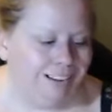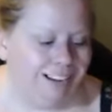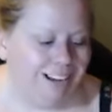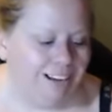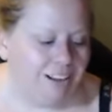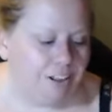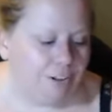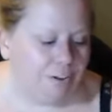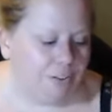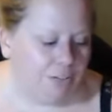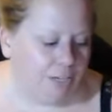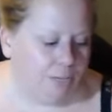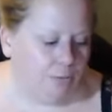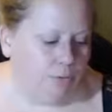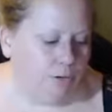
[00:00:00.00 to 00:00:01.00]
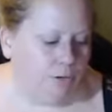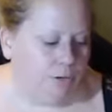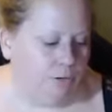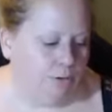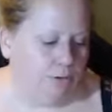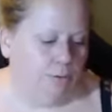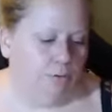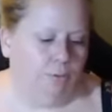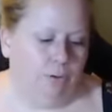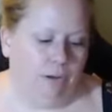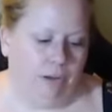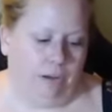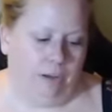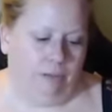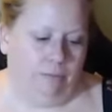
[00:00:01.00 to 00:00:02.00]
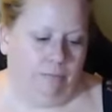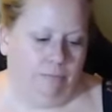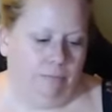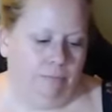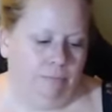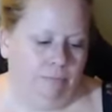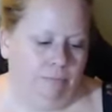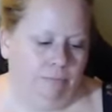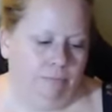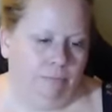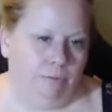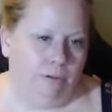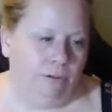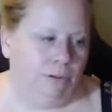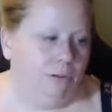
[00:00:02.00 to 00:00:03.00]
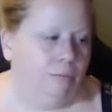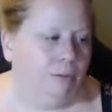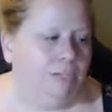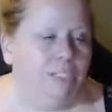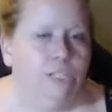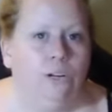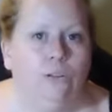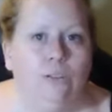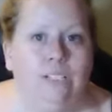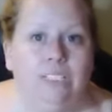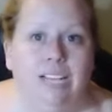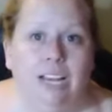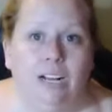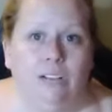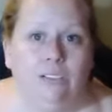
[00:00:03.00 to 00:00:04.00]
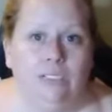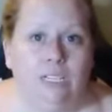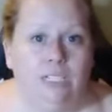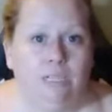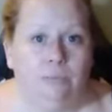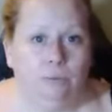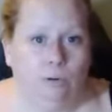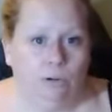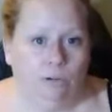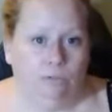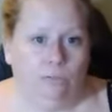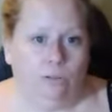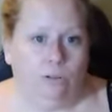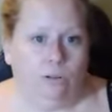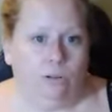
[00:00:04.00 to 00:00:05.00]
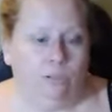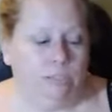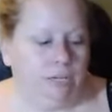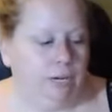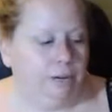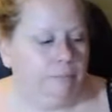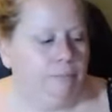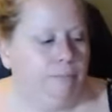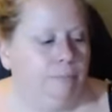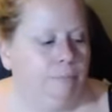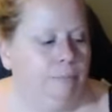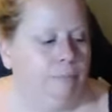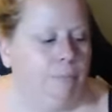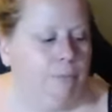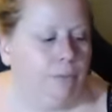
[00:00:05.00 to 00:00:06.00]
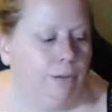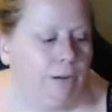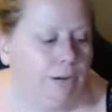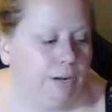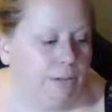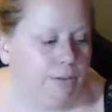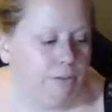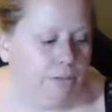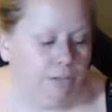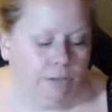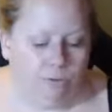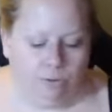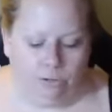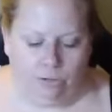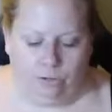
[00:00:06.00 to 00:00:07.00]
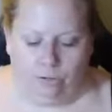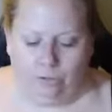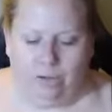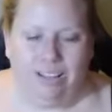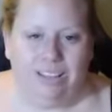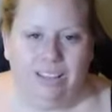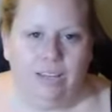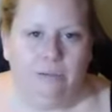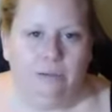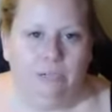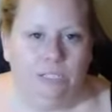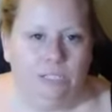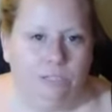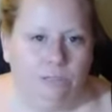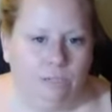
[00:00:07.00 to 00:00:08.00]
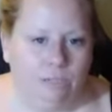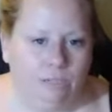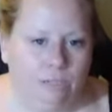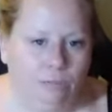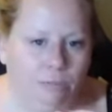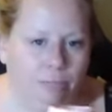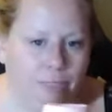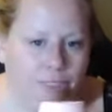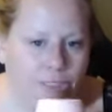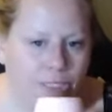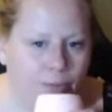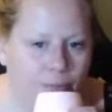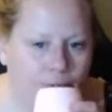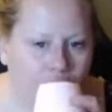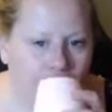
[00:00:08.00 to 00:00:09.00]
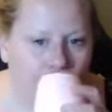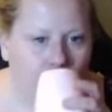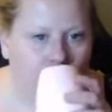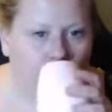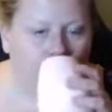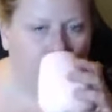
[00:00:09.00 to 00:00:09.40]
Another thing you can do, because, you know, these candles tend to burn for a long time. Another thing you can do, and I think I'm going to do like a little play shop on this,